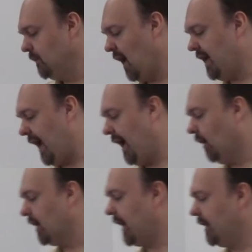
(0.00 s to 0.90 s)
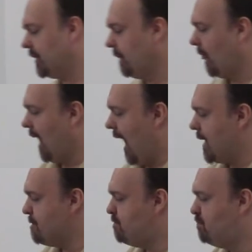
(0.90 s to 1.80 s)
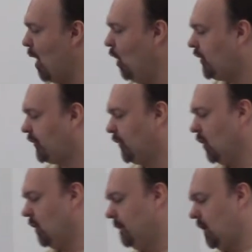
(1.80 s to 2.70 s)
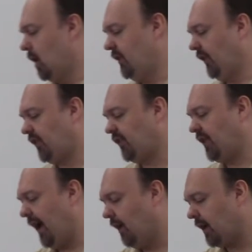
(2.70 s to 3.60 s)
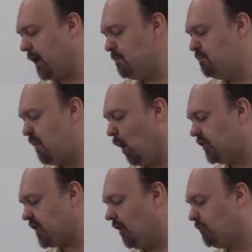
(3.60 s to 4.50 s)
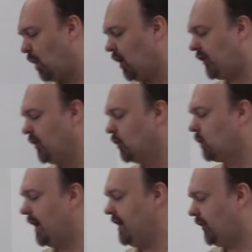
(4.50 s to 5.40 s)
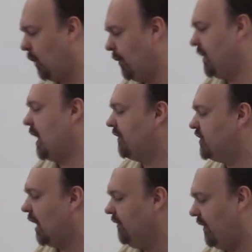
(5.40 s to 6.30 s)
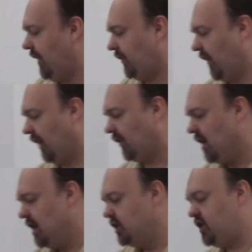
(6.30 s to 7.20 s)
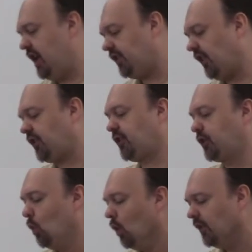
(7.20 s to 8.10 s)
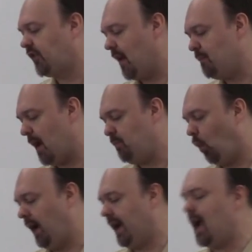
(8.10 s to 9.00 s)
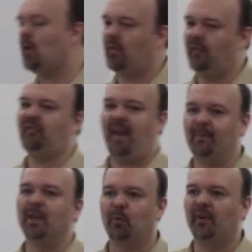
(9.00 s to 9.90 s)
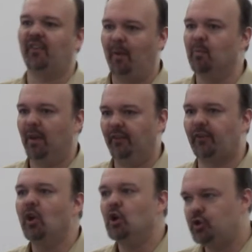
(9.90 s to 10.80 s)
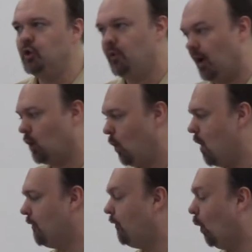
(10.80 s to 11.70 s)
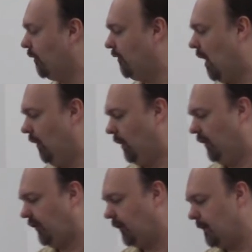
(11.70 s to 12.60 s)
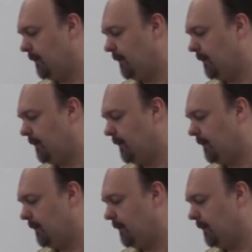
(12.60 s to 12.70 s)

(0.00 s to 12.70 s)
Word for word: An arrogant and boastful, or this is an arrogant boast of personal greatness. We would not have done these things. Jesus schools them by pointing out the family resemblance to their, quote, forefathers.